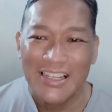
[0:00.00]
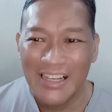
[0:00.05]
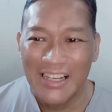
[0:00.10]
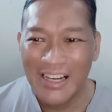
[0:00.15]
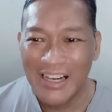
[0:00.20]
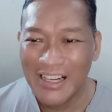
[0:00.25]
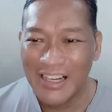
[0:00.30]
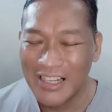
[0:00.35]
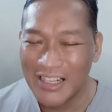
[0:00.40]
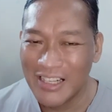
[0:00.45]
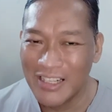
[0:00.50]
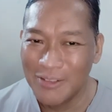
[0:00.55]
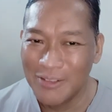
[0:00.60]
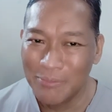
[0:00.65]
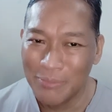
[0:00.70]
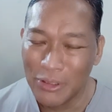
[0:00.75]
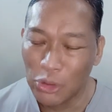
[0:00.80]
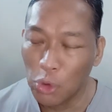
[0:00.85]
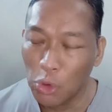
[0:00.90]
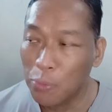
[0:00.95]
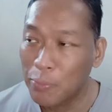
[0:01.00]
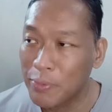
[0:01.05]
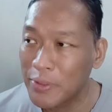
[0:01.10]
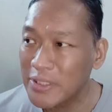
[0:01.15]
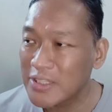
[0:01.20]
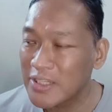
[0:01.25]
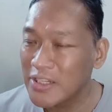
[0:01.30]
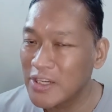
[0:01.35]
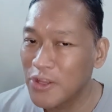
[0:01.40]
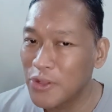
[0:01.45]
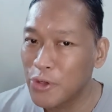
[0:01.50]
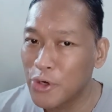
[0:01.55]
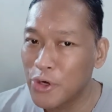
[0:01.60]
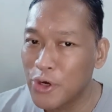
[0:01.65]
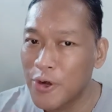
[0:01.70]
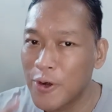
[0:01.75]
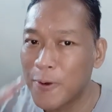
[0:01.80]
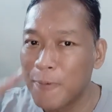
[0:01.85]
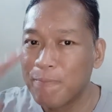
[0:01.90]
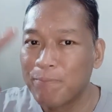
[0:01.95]
um, it opens
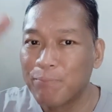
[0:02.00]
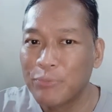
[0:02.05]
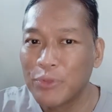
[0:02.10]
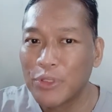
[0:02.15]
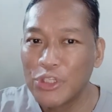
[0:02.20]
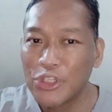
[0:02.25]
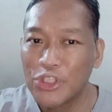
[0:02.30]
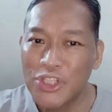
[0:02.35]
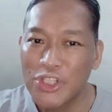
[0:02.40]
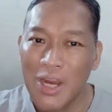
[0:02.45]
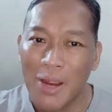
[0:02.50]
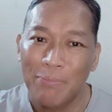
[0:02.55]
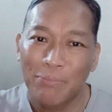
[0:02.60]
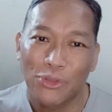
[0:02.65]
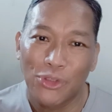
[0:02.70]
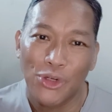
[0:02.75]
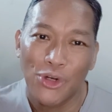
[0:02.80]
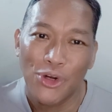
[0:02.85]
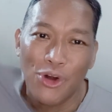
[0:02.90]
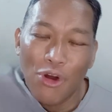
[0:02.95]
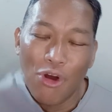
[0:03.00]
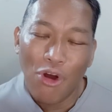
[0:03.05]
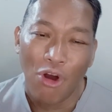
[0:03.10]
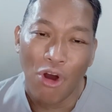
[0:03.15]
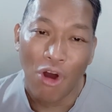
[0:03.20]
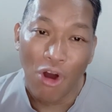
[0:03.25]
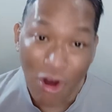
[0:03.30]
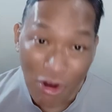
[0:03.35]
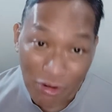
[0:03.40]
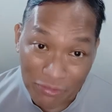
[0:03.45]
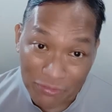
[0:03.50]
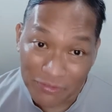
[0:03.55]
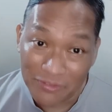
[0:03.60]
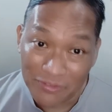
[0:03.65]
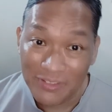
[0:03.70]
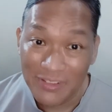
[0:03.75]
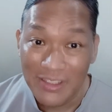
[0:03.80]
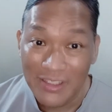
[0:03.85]
another chapter of